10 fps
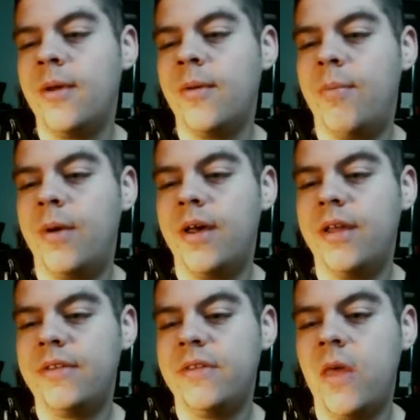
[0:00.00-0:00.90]

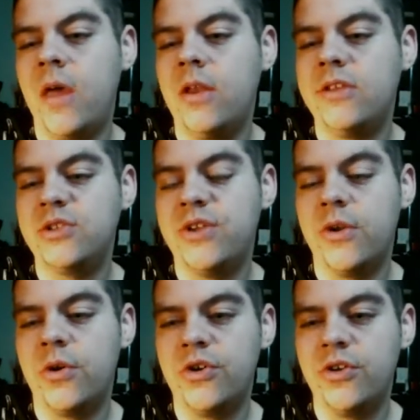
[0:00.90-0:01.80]
But then as you get
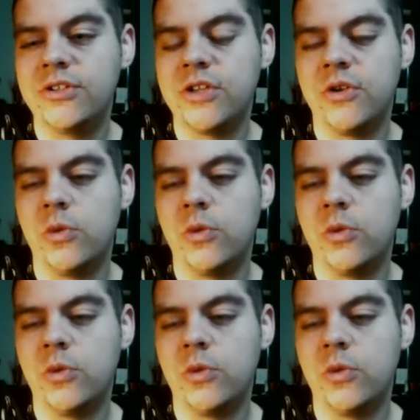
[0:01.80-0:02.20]
older, you start to